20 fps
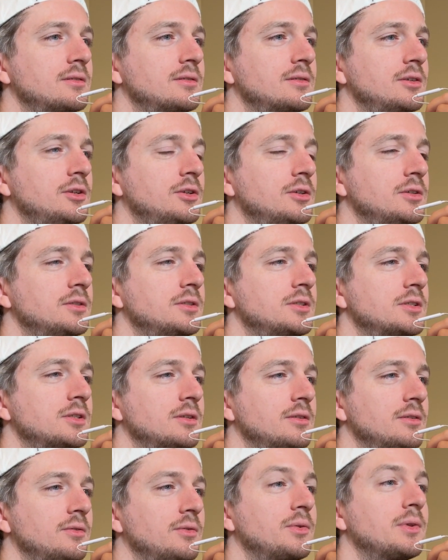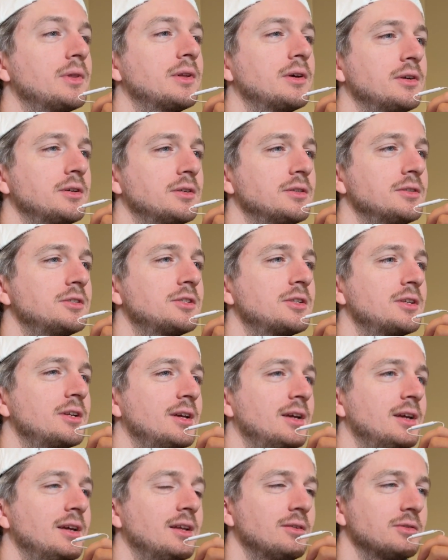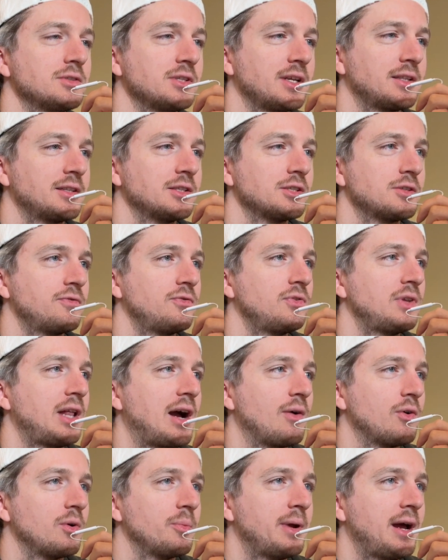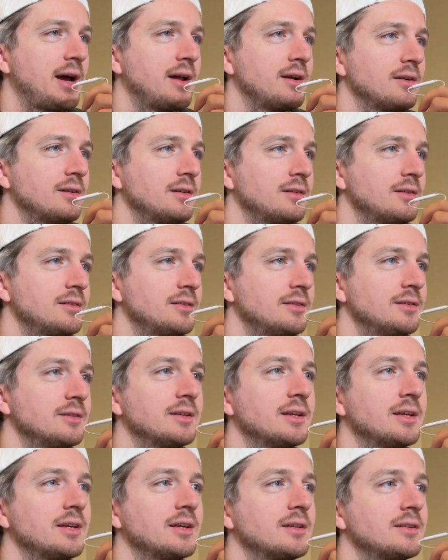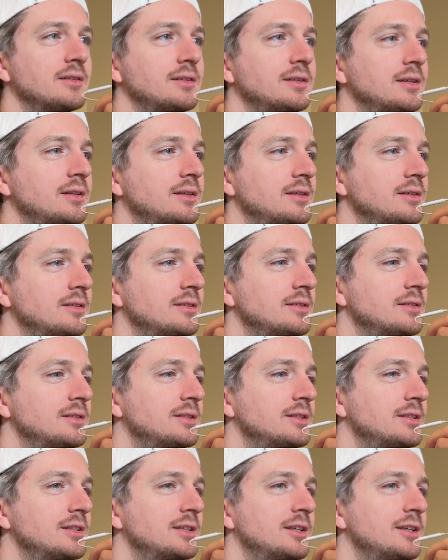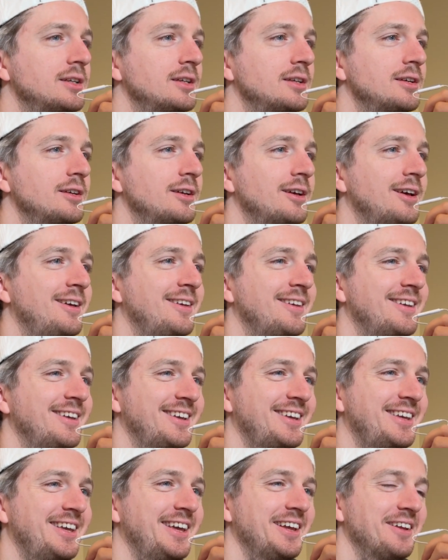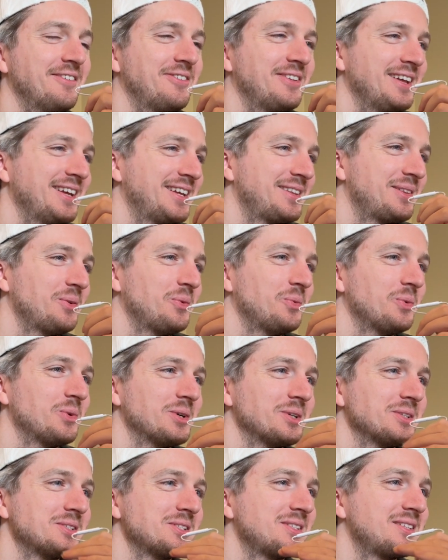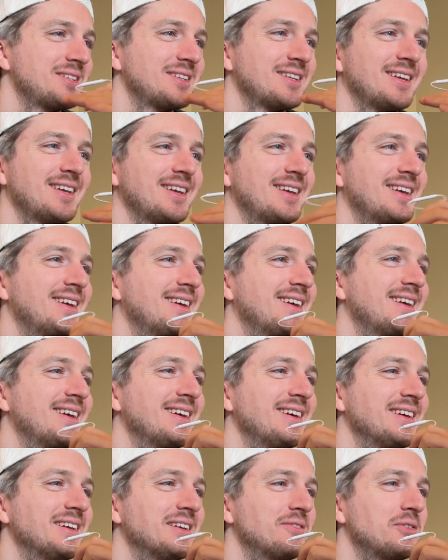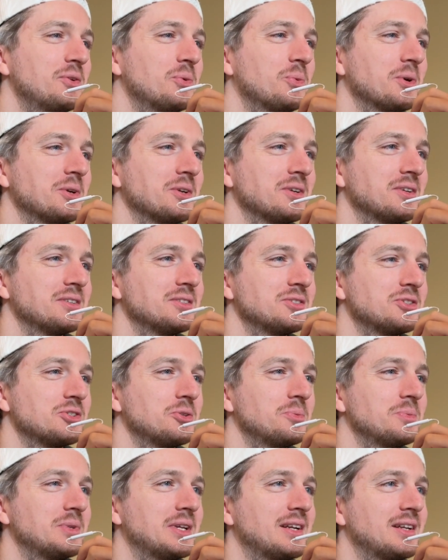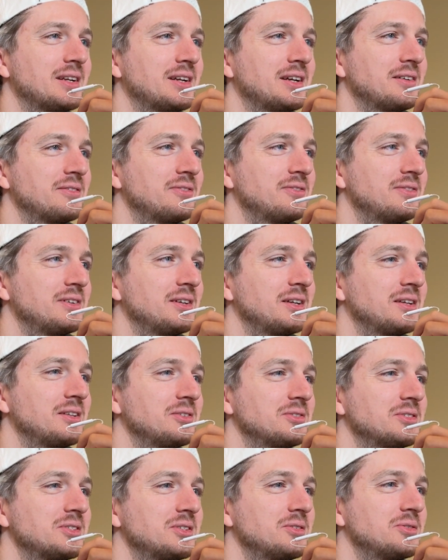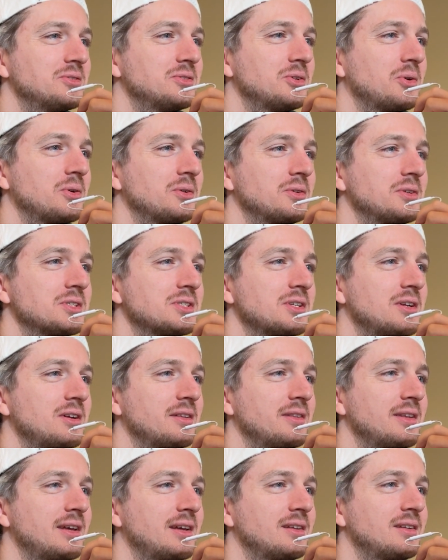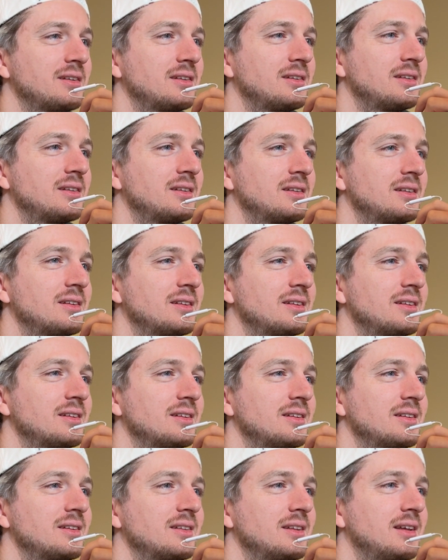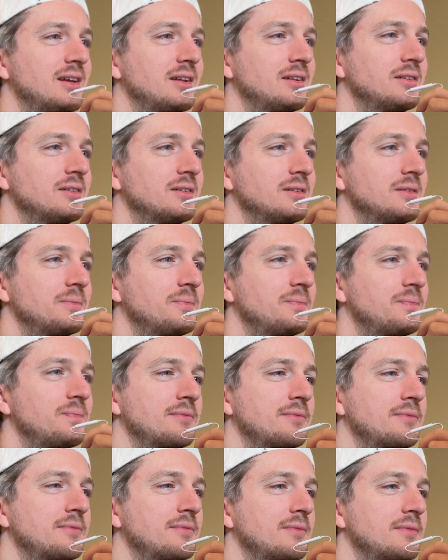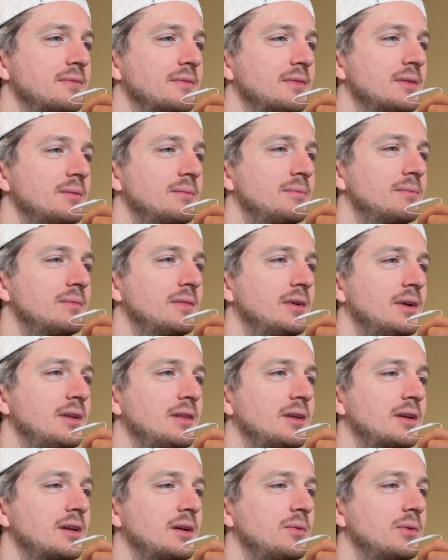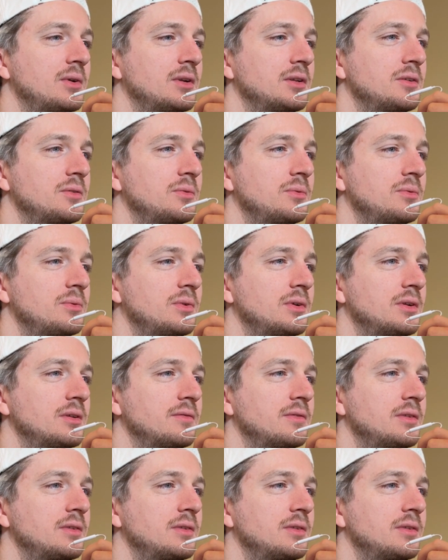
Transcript: hoods within the hoods. It was like this flower pattern, and it gave like the worst. If you weren't zoomed in enough, you totally saw that hood. I think I want to do one of